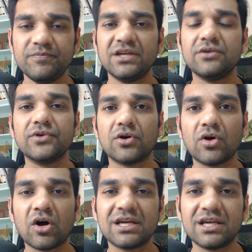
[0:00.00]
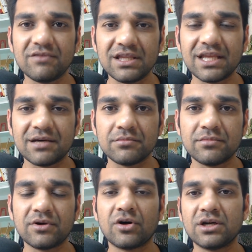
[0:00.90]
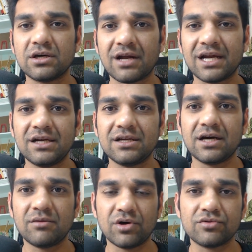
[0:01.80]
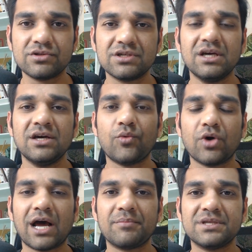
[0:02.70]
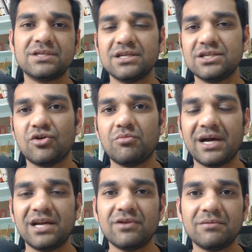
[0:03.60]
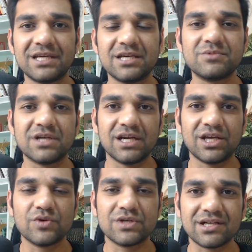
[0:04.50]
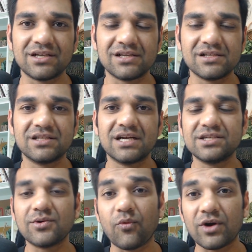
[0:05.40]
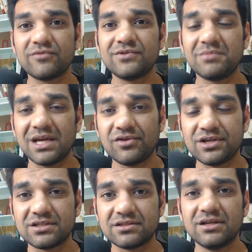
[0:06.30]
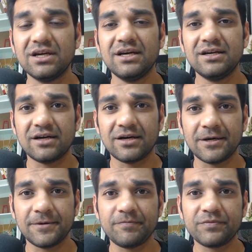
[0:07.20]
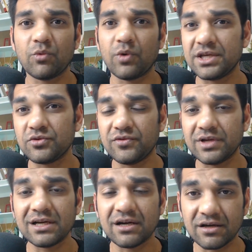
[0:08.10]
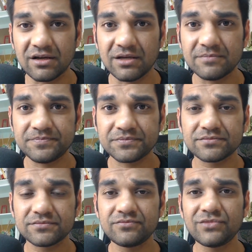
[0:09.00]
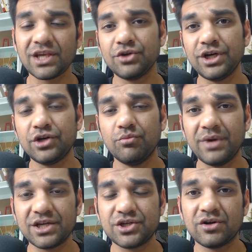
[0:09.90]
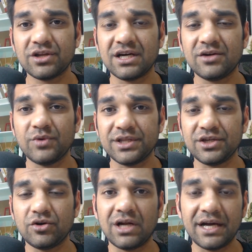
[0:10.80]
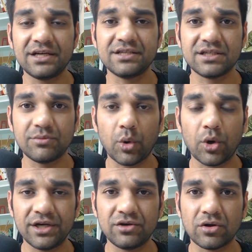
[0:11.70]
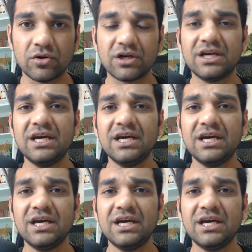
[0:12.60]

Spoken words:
If you're not giving them on a right amounts, what happens is your mind will be keep sending you a signals. That is one of the main reason why you feel hungry. You need to make sure that whether your diet is in point or not.